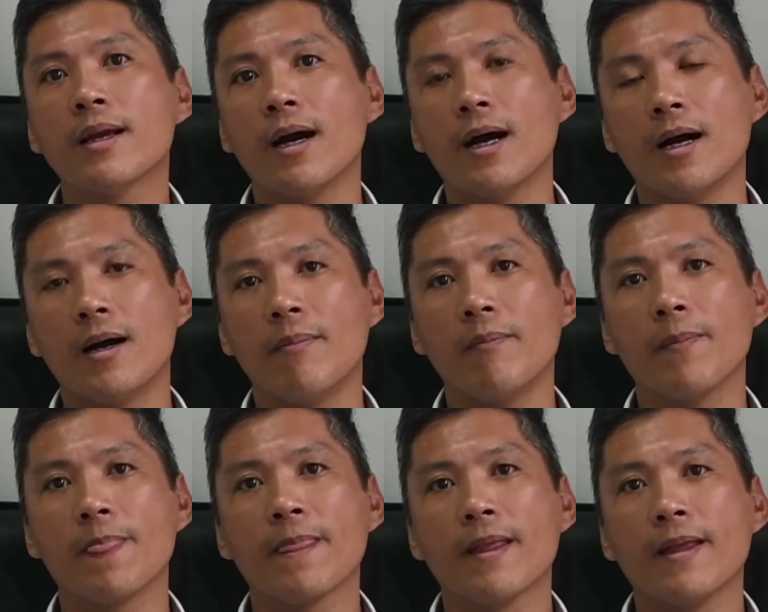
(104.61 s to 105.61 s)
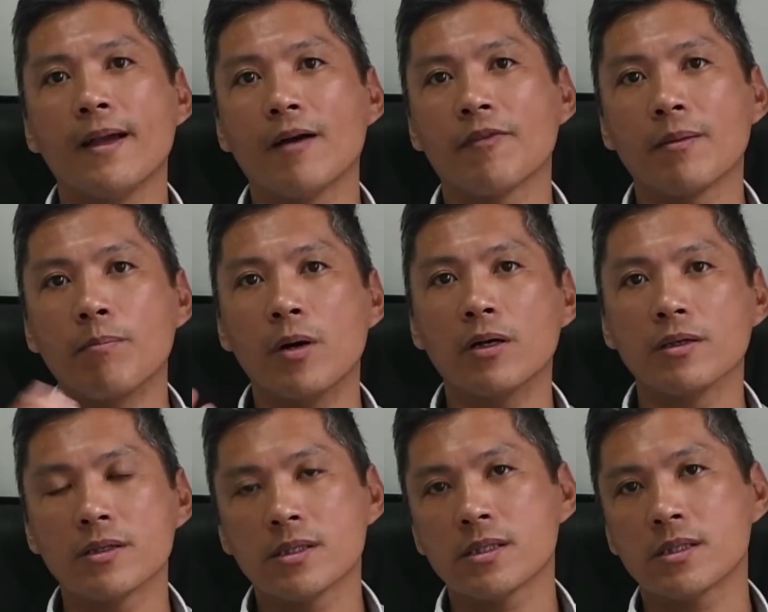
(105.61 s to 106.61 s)
Um, I think
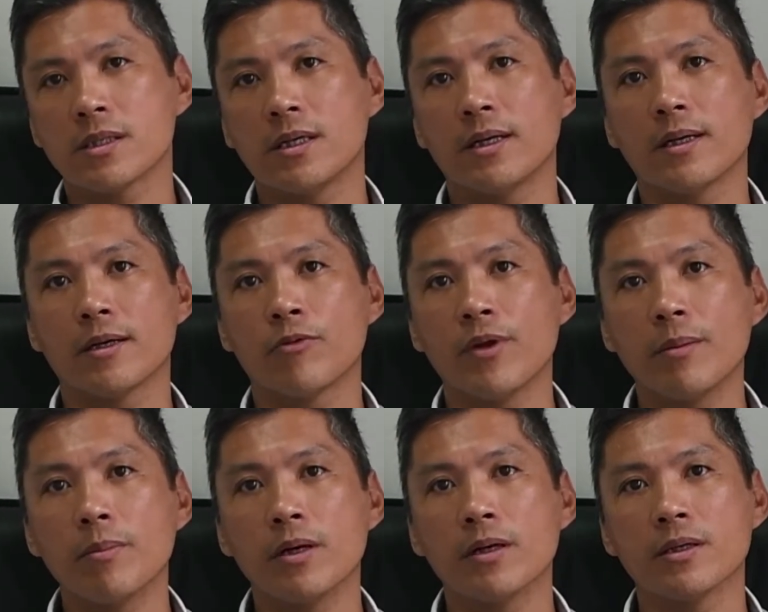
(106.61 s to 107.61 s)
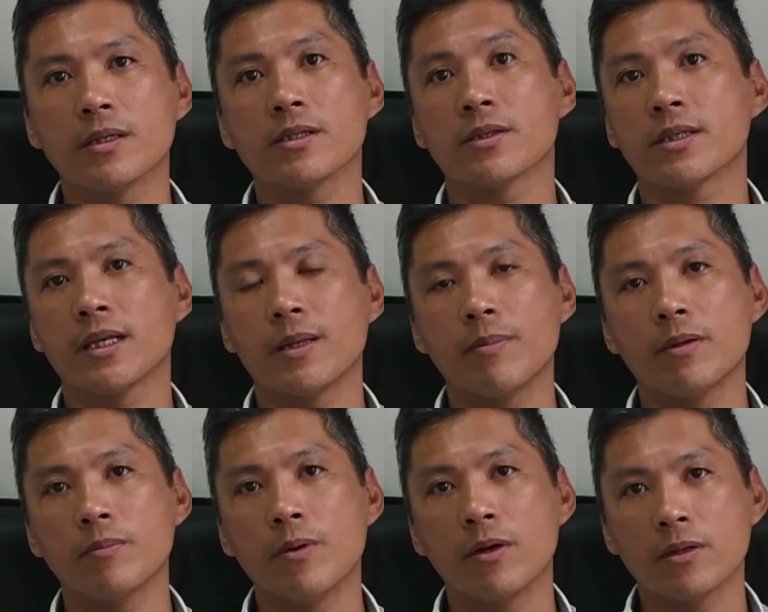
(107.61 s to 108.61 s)
bonds, uh, green bonds, sustainable
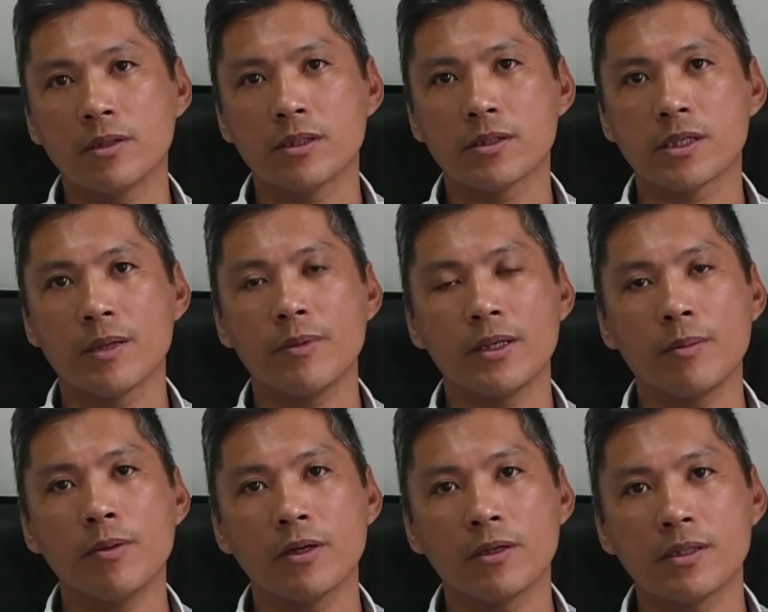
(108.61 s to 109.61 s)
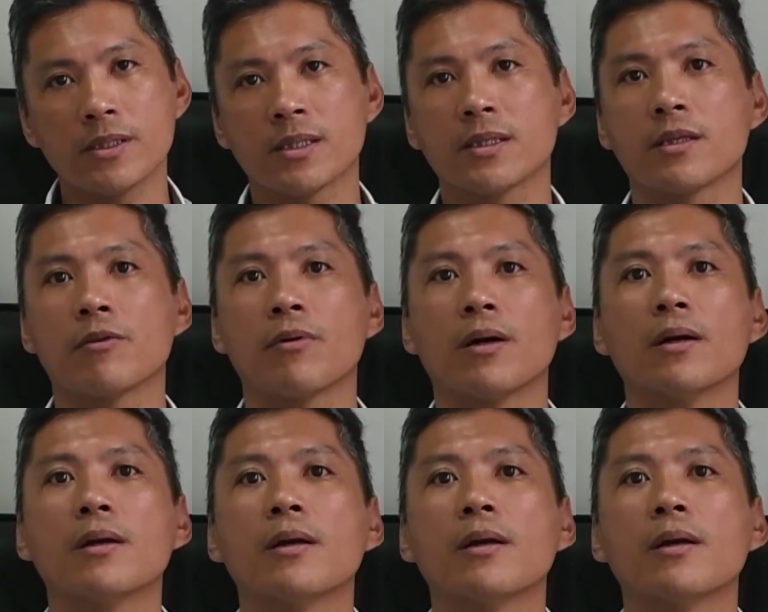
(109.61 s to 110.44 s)
bonds, sustainability bonds, etc.